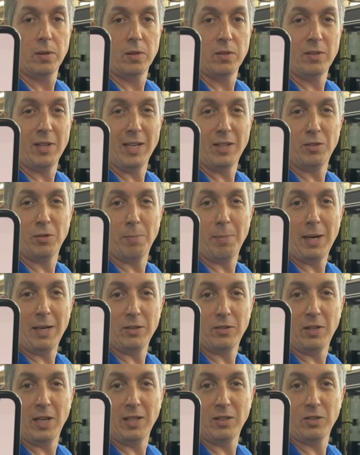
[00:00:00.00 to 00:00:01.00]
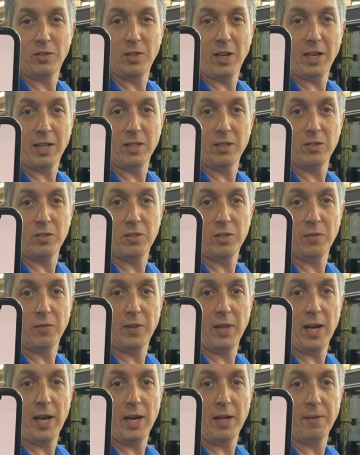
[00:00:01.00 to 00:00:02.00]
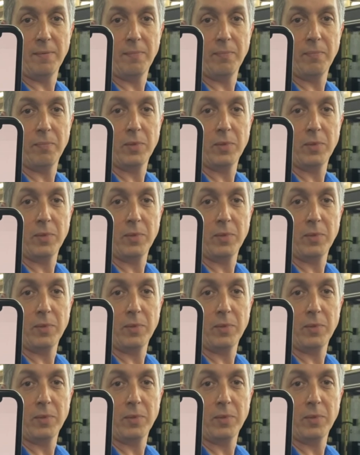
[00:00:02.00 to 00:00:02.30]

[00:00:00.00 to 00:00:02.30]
takes about 10 seconds, if that,